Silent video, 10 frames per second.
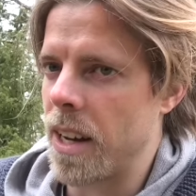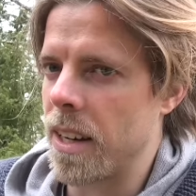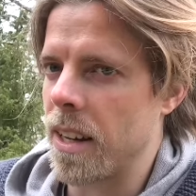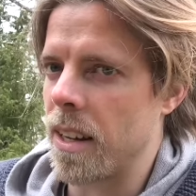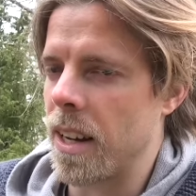
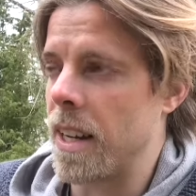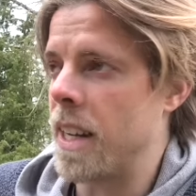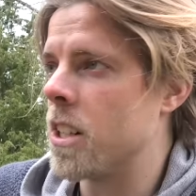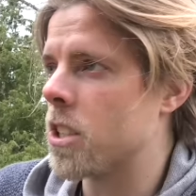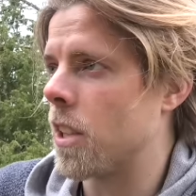And an
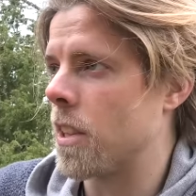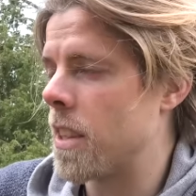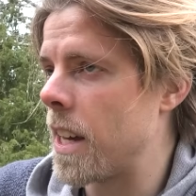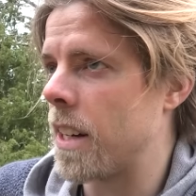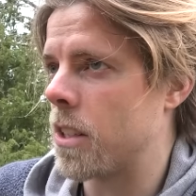insult
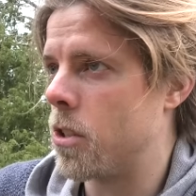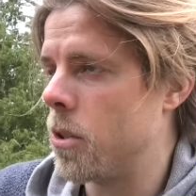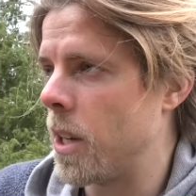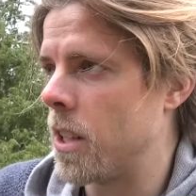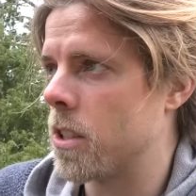then, a
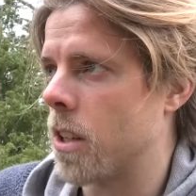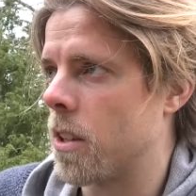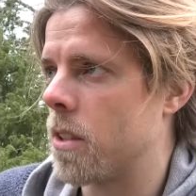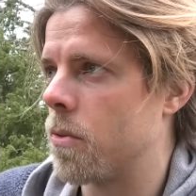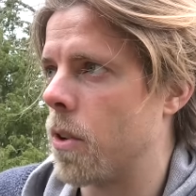true
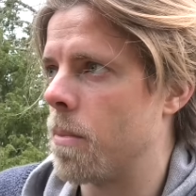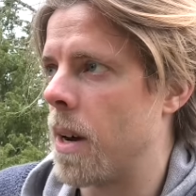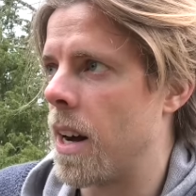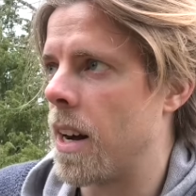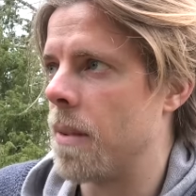insult from
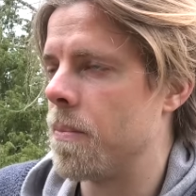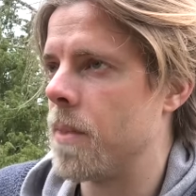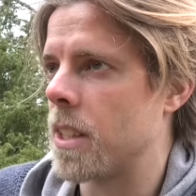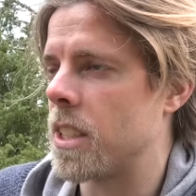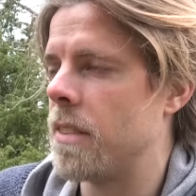a
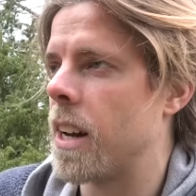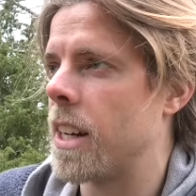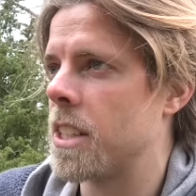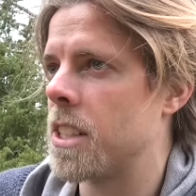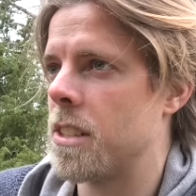
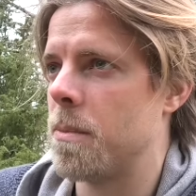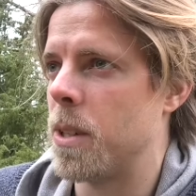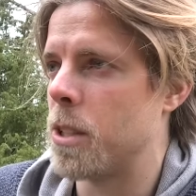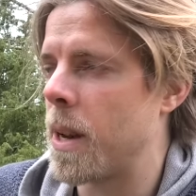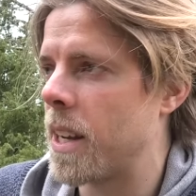civilized
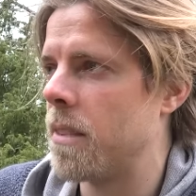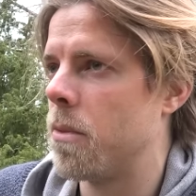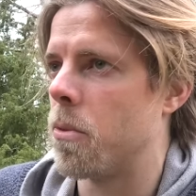perspective,